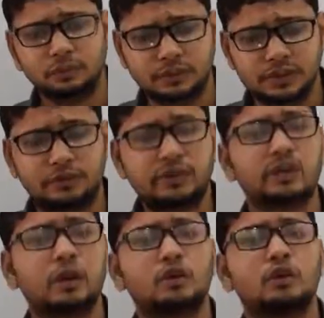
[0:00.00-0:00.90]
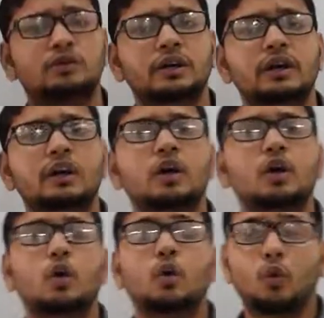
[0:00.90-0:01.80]
shifting down of the
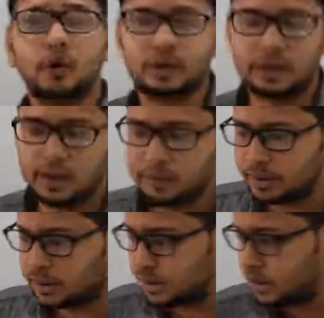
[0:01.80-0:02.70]
water table.